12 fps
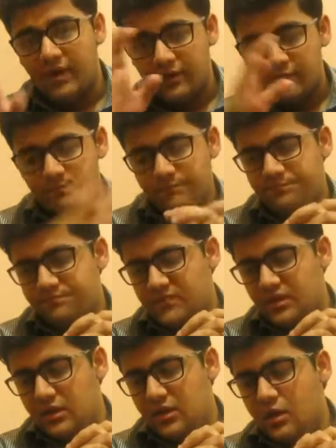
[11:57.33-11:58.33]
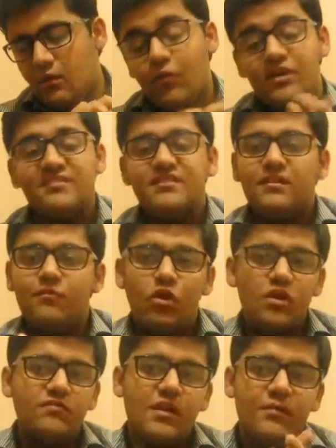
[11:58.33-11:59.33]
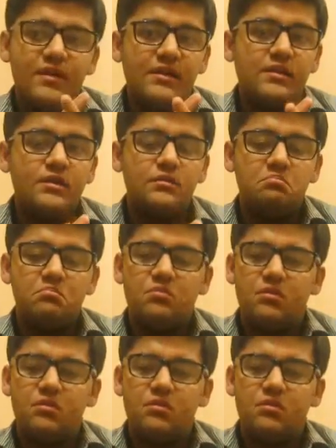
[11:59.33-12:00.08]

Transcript: mobile. What is the reward of capital?